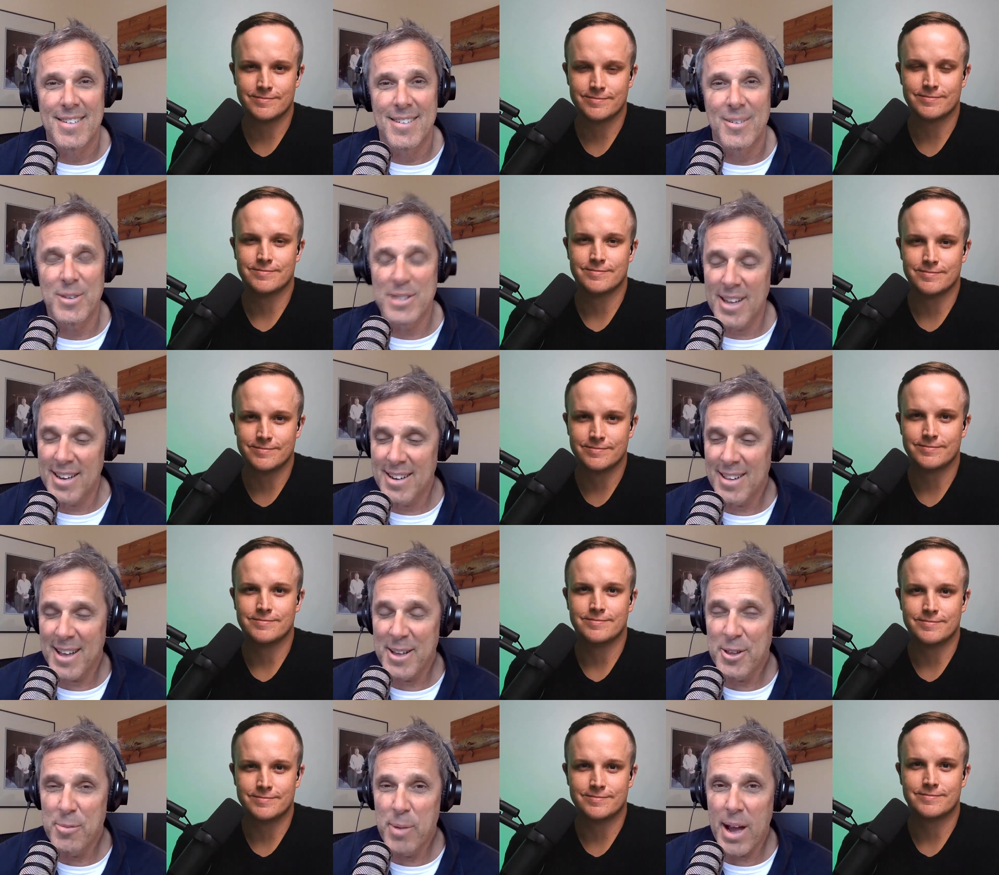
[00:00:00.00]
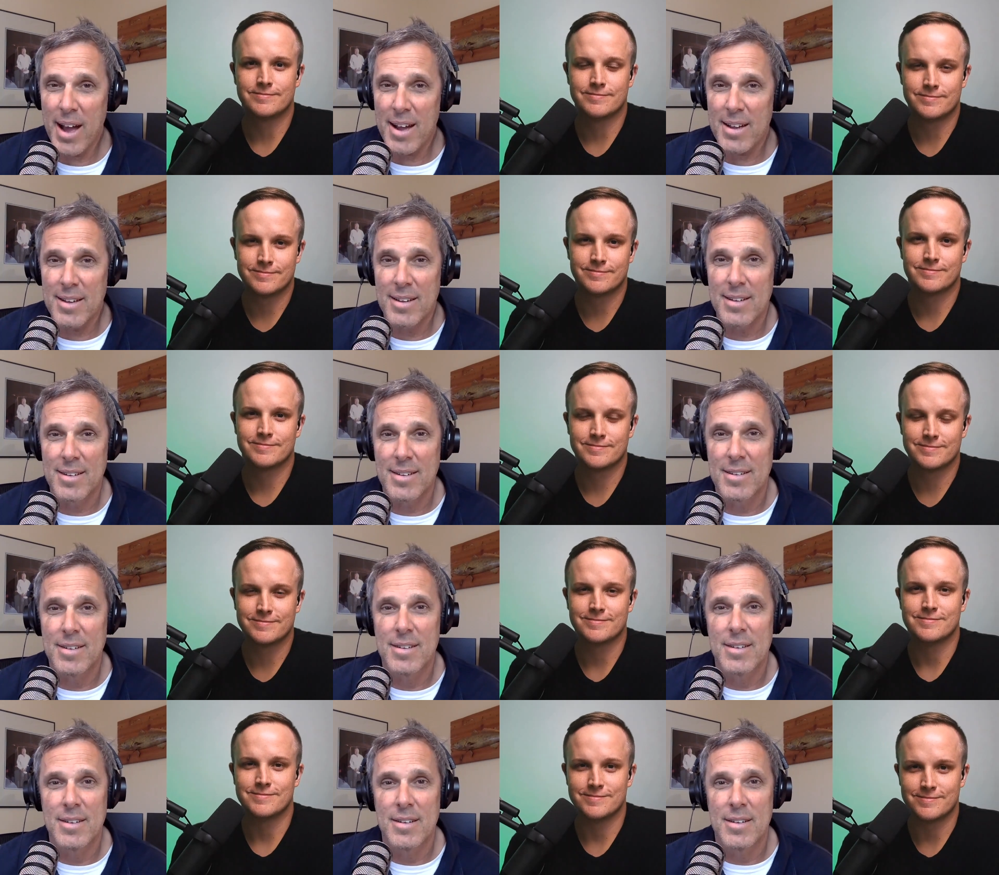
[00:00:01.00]
Speaker 1: we tend to like you back.
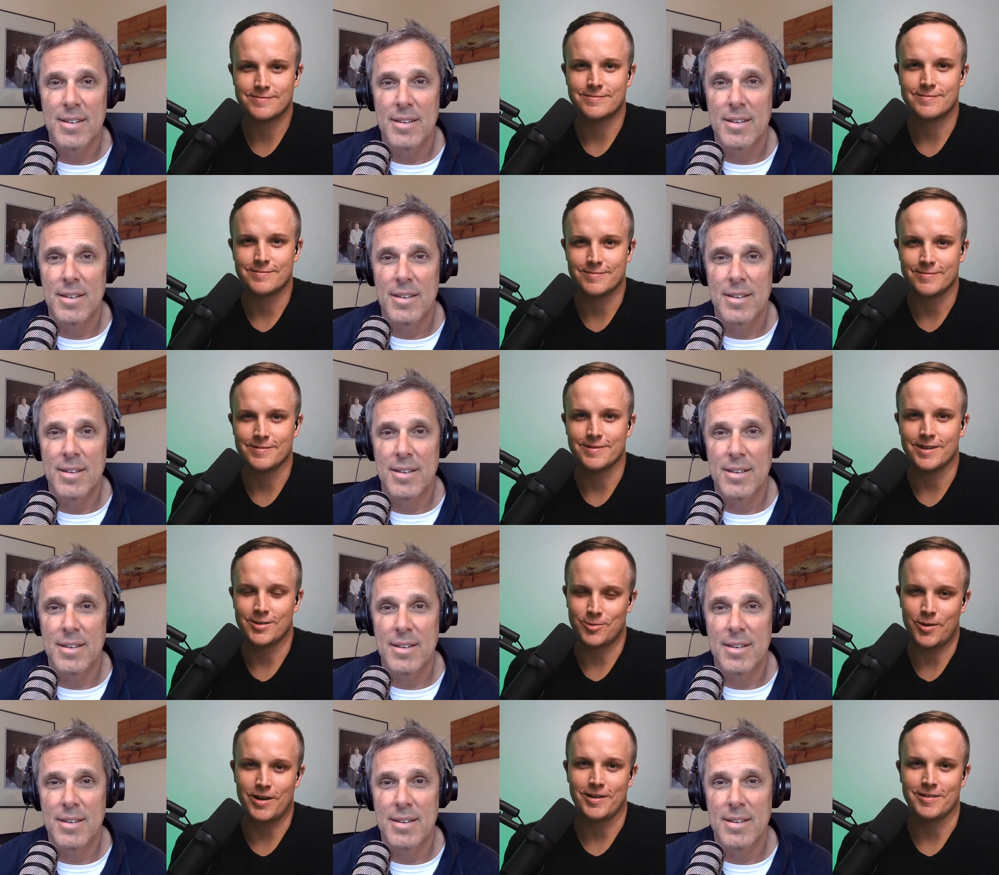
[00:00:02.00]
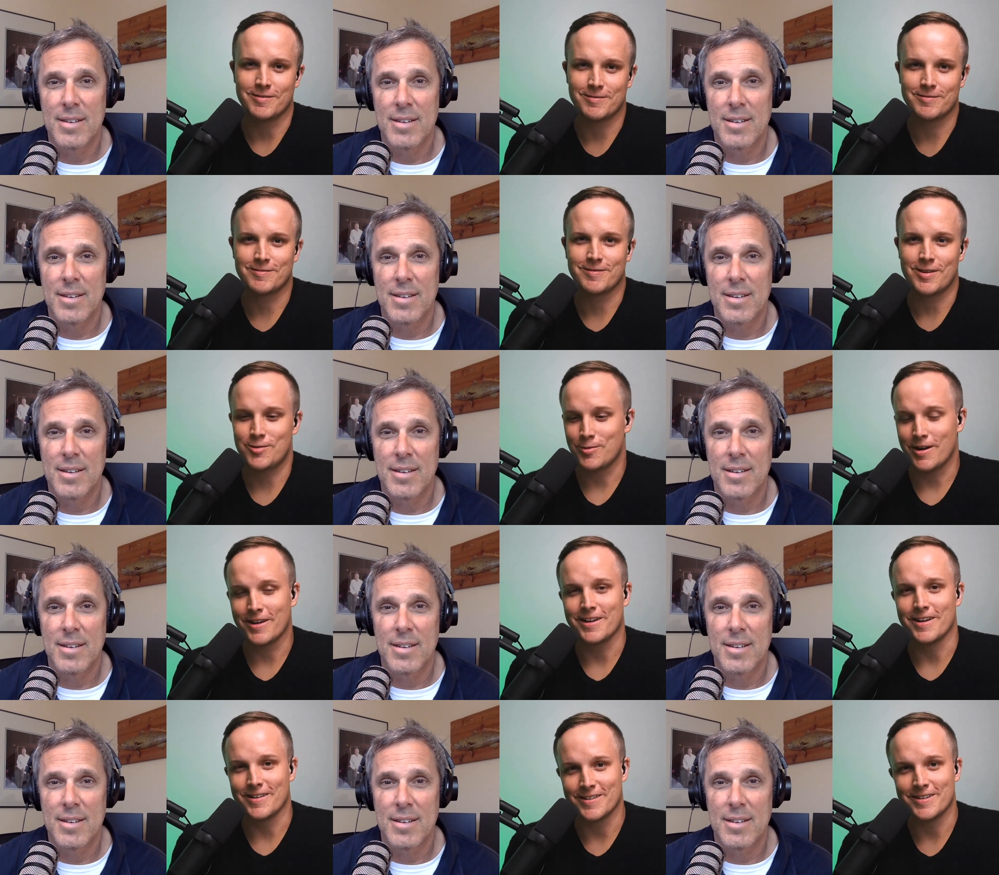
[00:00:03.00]
Speaker 2: That's
Speaker 1: right.
Speaker 2: That's right,
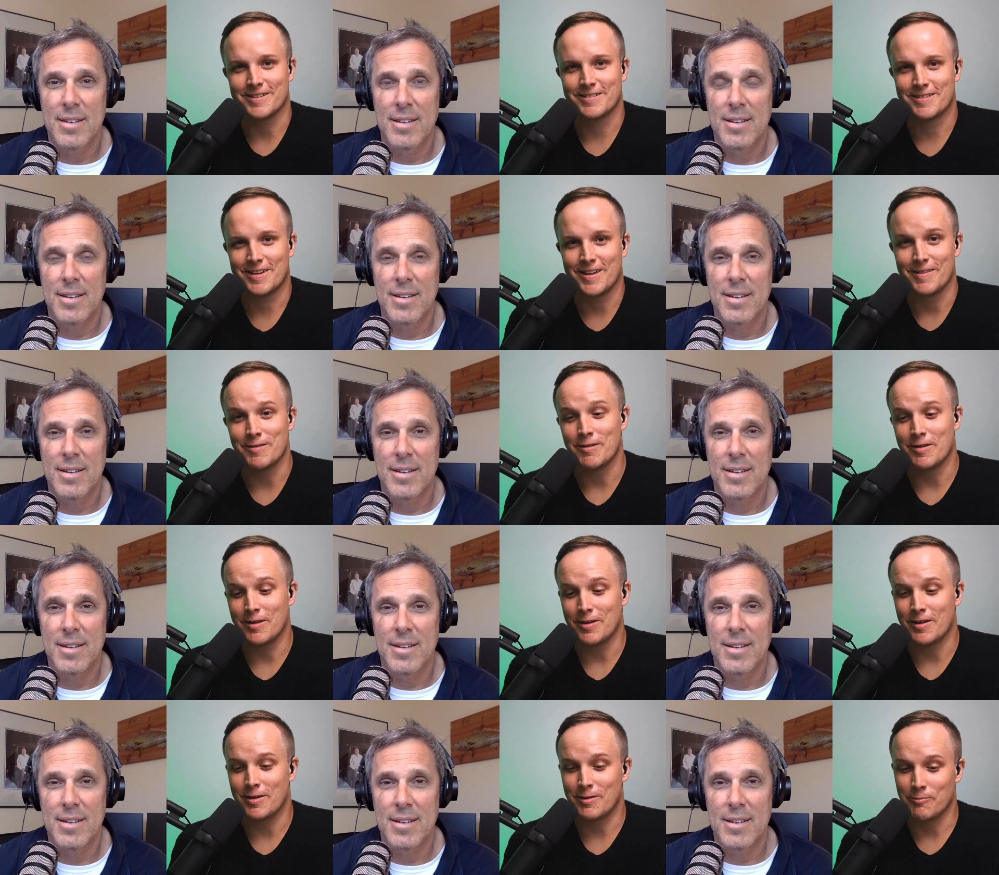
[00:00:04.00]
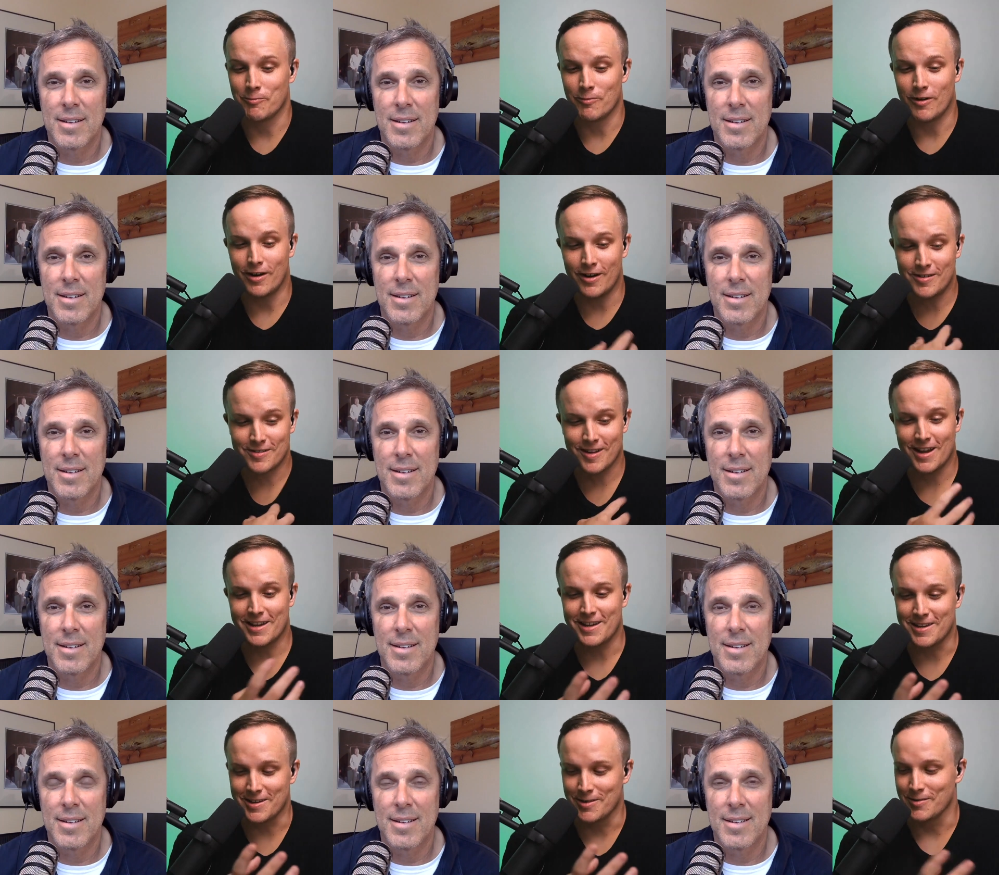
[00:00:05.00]
Gary. And in us
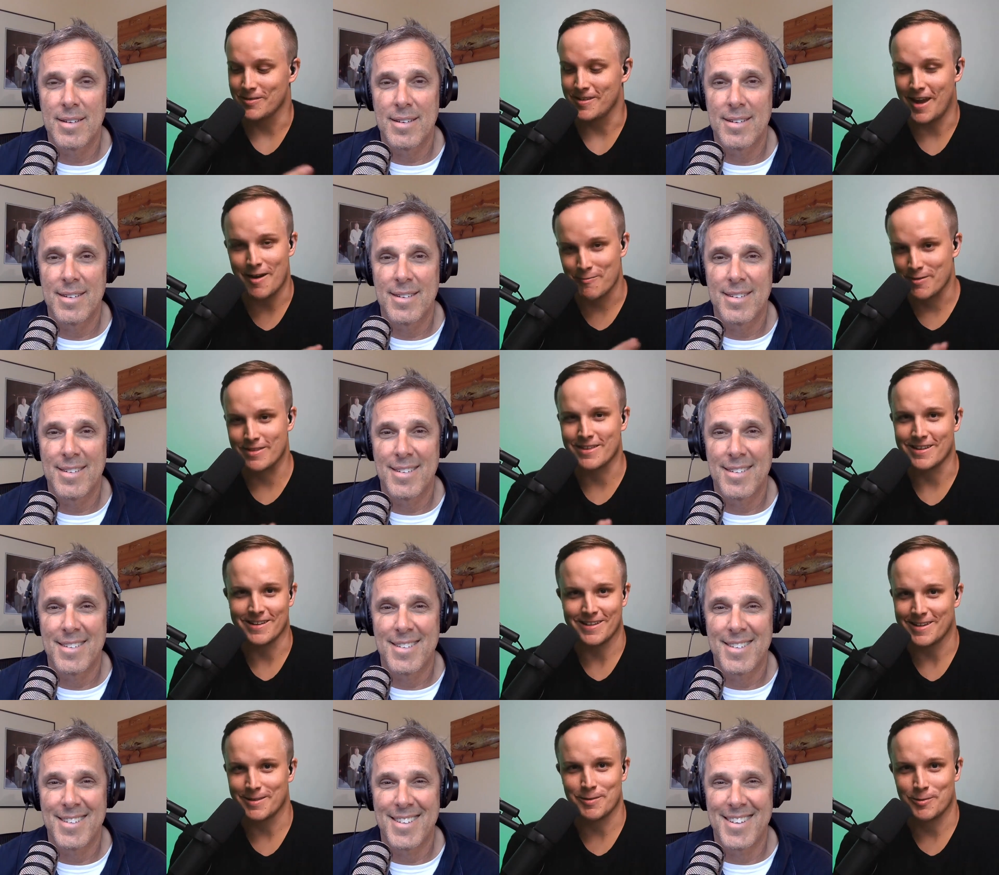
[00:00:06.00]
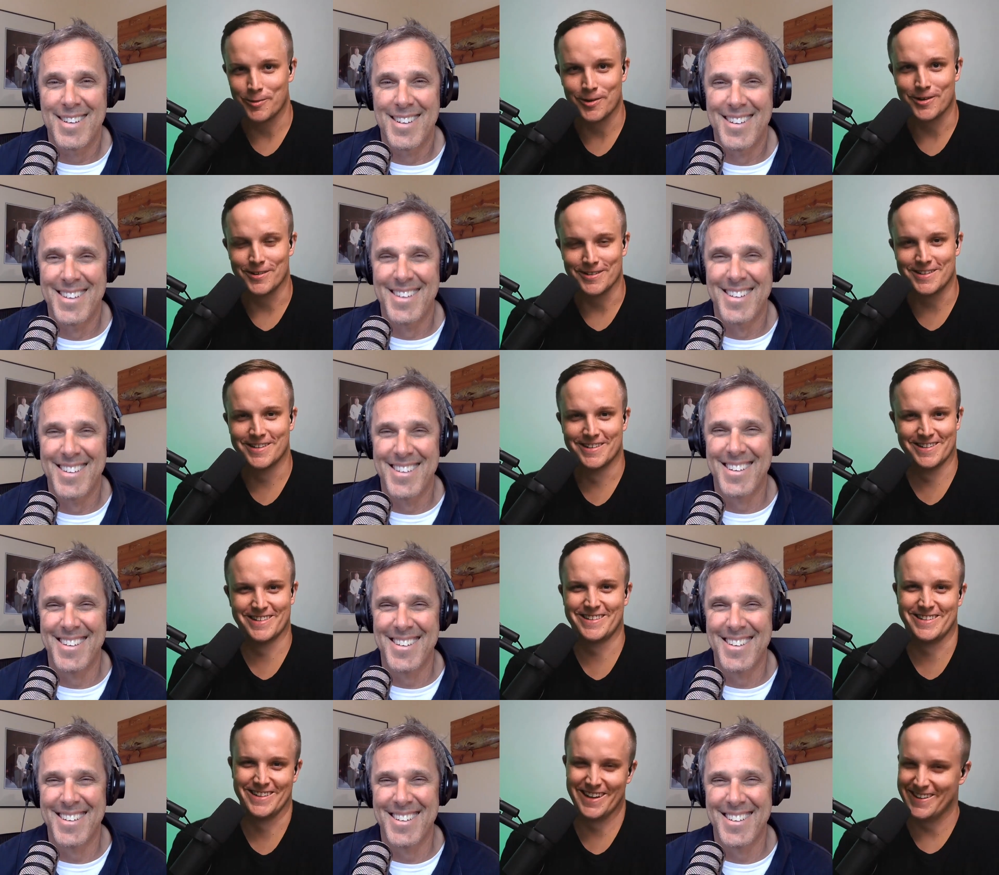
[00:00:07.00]
liking you is everything in the world.
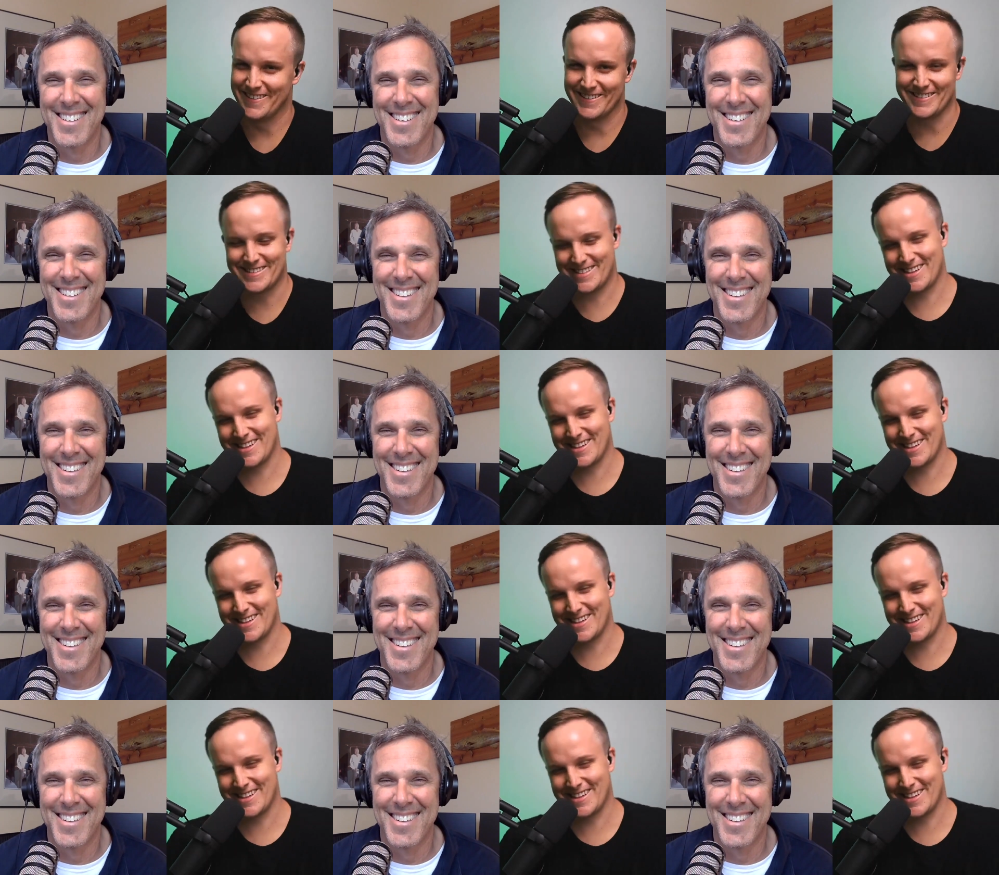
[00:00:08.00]
No, I'm just